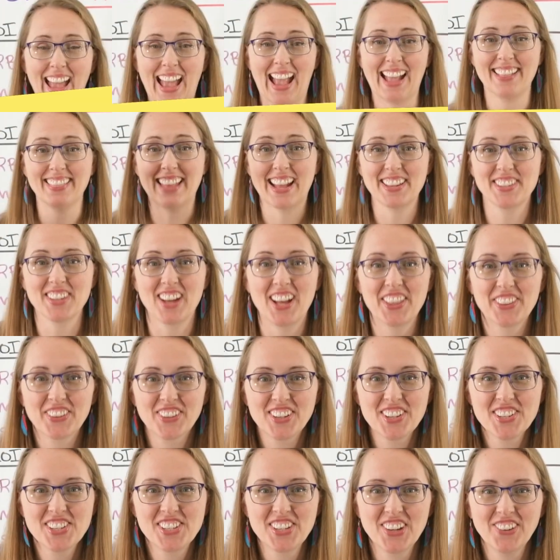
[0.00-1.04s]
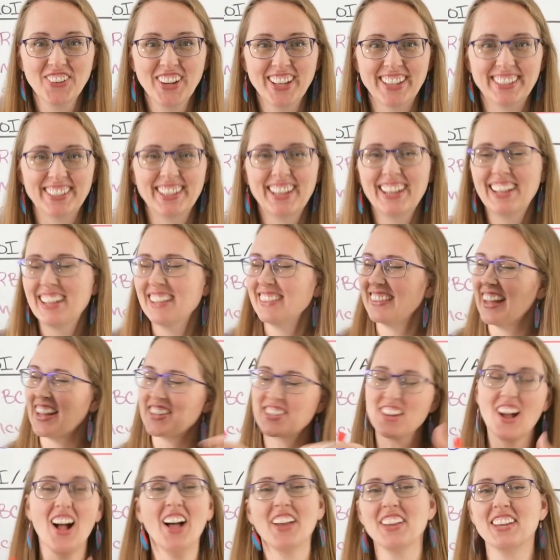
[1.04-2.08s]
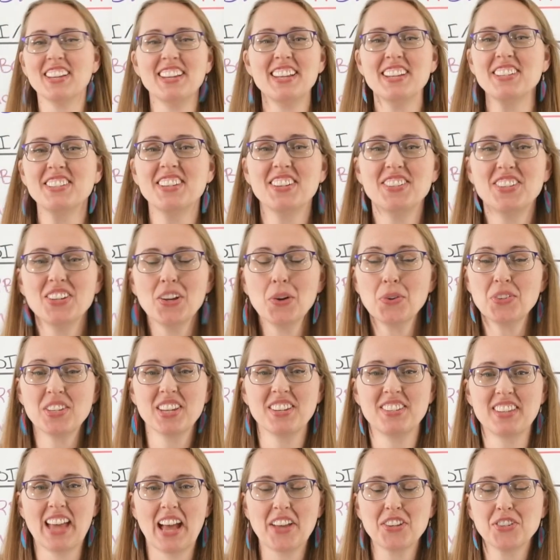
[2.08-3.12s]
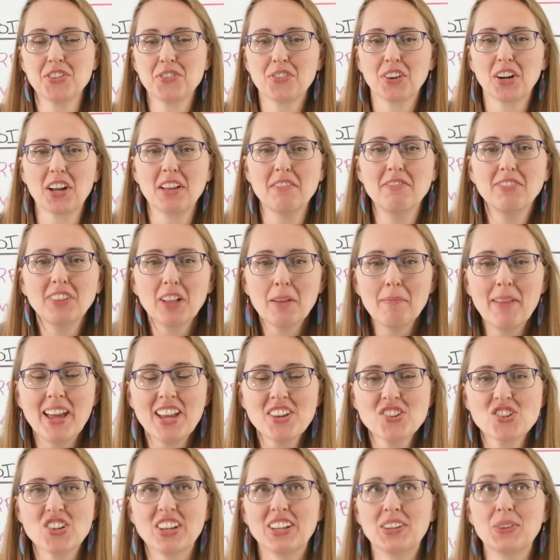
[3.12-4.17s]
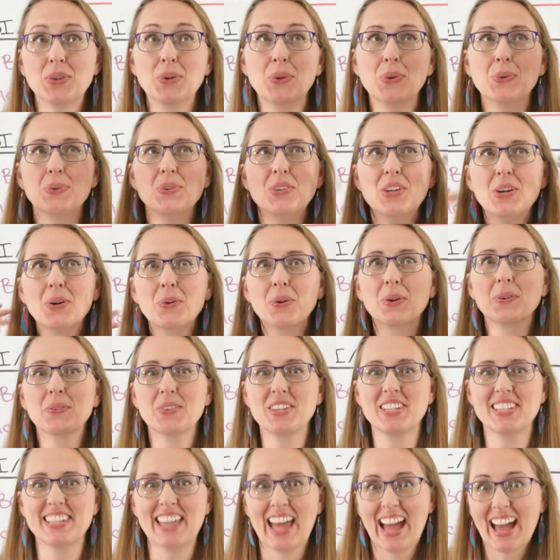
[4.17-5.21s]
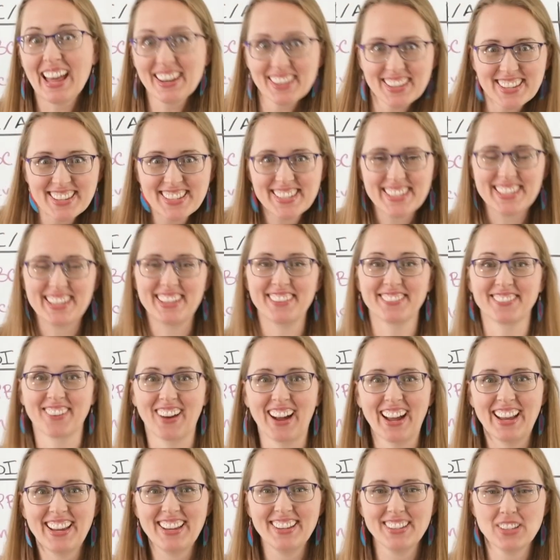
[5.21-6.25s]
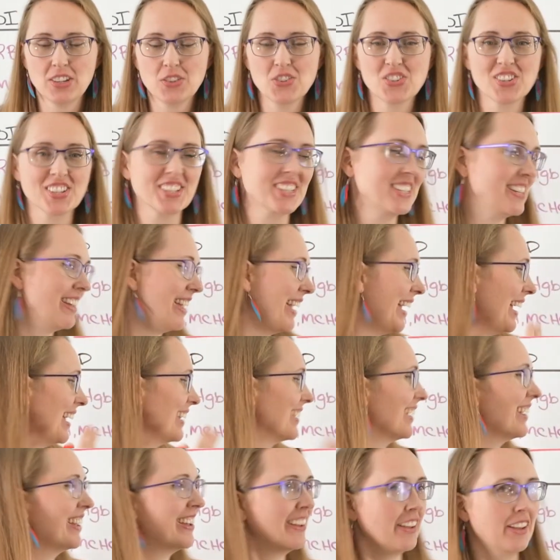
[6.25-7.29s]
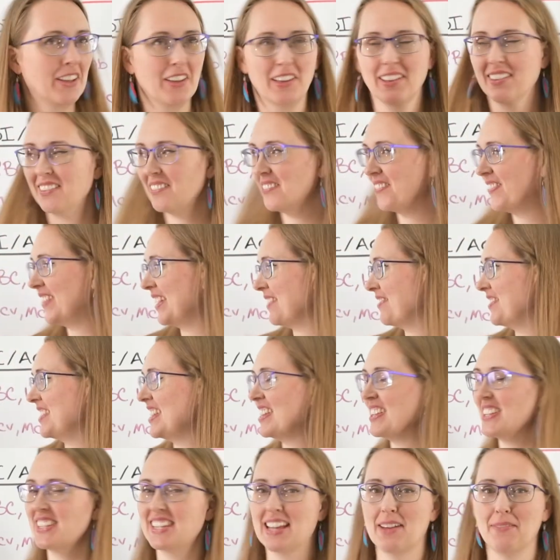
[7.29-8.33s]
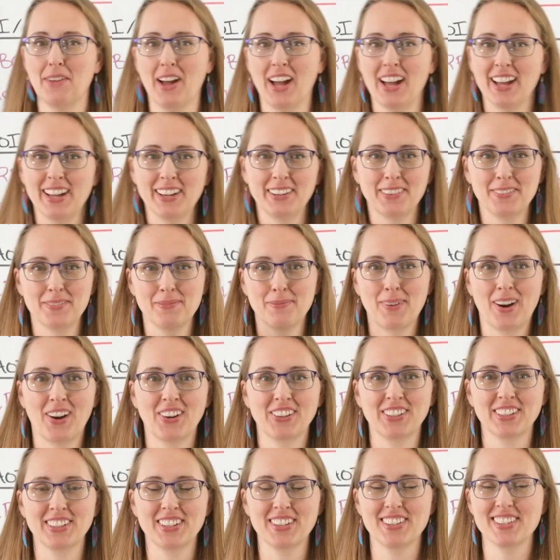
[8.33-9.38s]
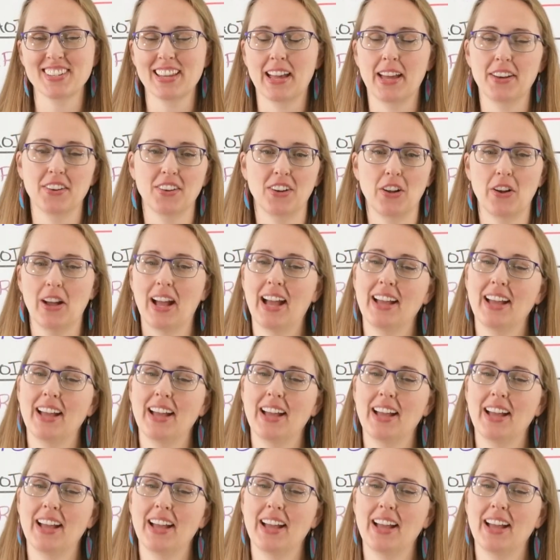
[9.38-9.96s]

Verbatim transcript: And that's all there is to it. That's all you need to do to test for inflammation. Who knew it was that easy, right? You just need 50 some odd markers. I don't know.